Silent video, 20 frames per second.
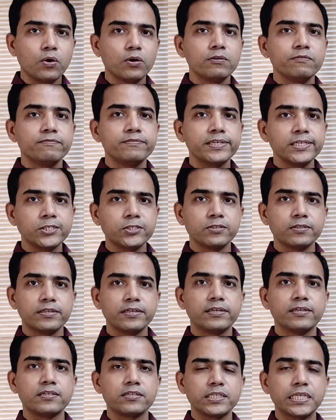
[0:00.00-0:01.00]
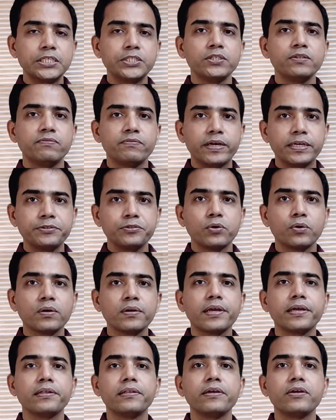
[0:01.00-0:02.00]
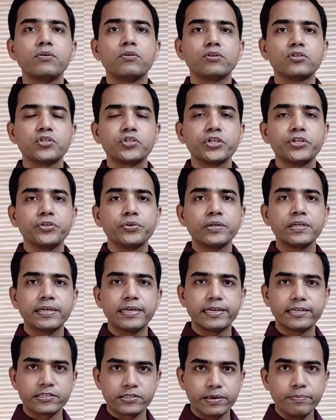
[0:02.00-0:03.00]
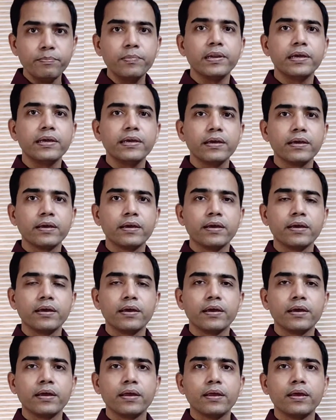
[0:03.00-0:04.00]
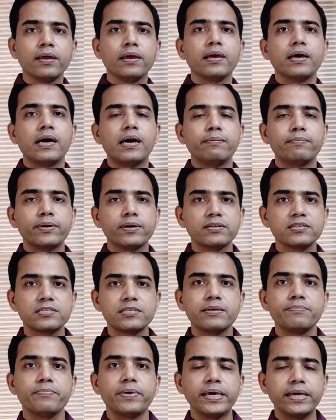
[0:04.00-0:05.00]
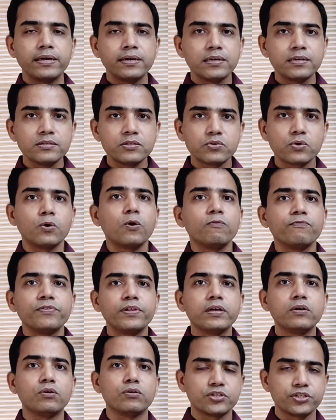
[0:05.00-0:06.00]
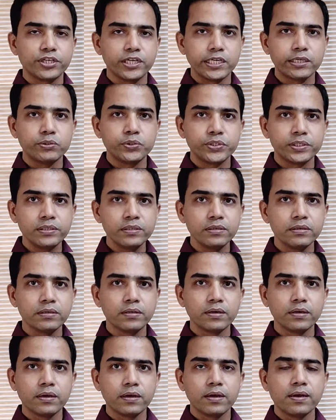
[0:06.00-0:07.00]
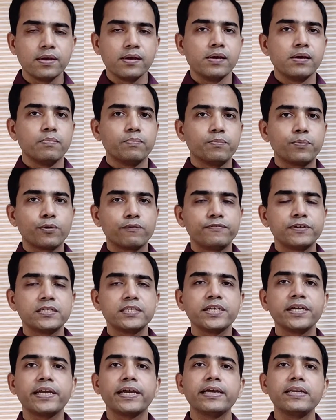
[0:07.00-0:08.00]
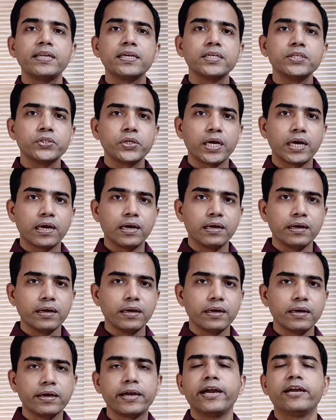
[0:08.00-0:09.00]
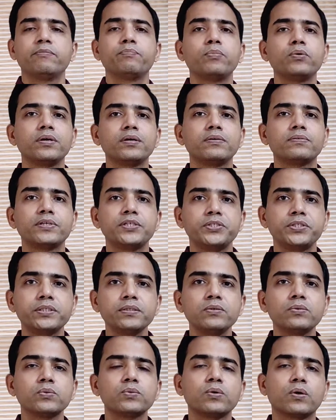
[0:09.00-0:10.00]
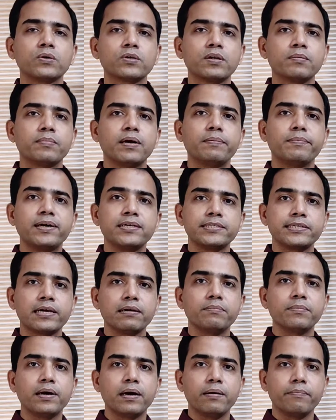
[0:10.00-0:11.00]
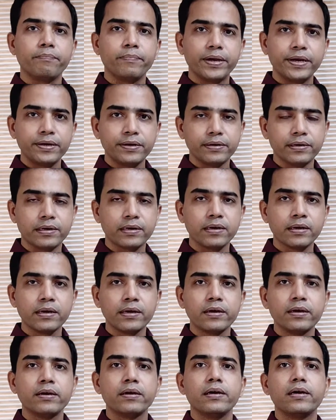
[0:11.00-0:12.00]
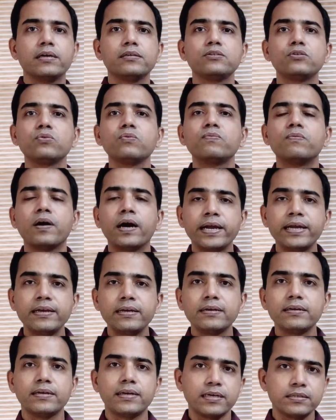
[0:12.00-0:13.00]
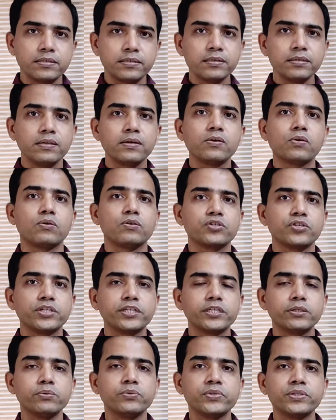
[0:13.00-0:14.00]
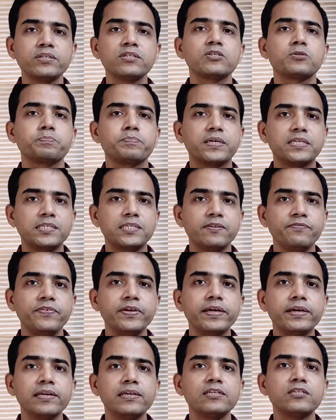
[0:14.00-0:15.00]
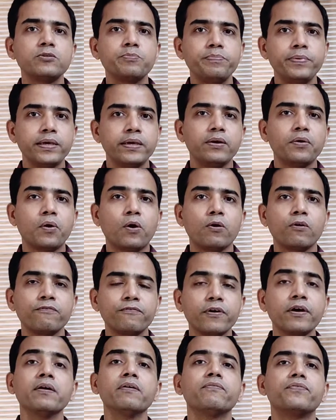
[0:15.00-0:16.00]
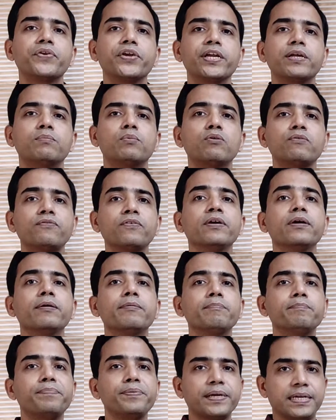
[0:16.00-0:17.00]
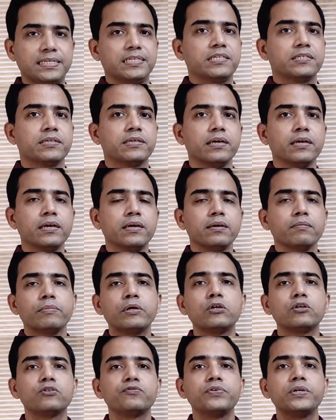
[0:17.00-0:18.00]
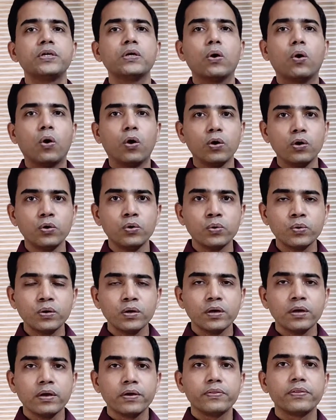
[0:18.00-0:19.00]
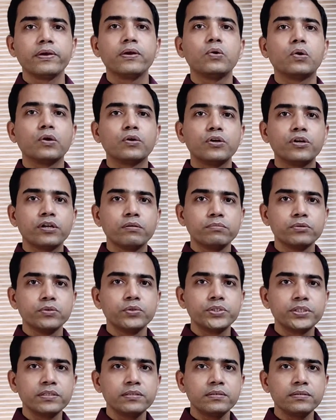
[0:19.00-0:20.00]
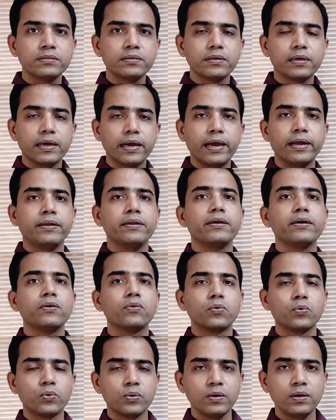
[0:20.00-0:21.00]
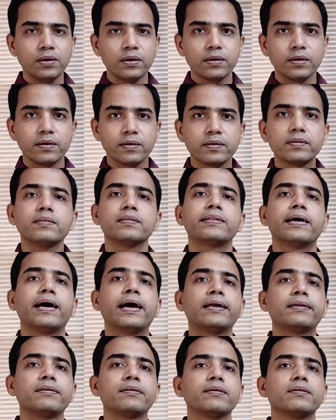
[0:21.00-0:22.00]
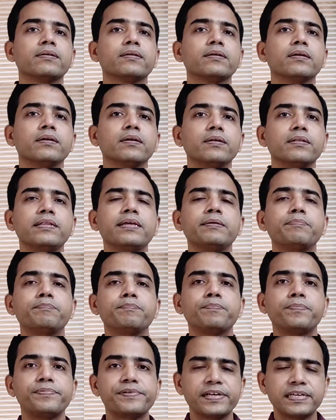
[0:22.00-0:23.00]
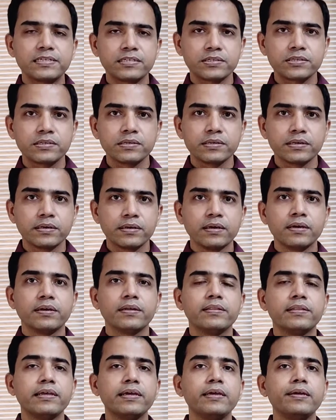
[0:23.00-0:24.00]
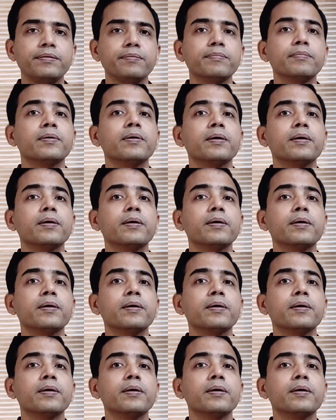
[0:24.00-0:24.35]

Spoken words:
on which the discussion went on in the Constituent Assembly amongst the makers of the Constitution, Professor K.T. Shah had put a question to Dr. Babasaheb Ambedkar as to why doesn't the Constitution specifically speak of freedom of press, because we all know the contribution and the role that the press, the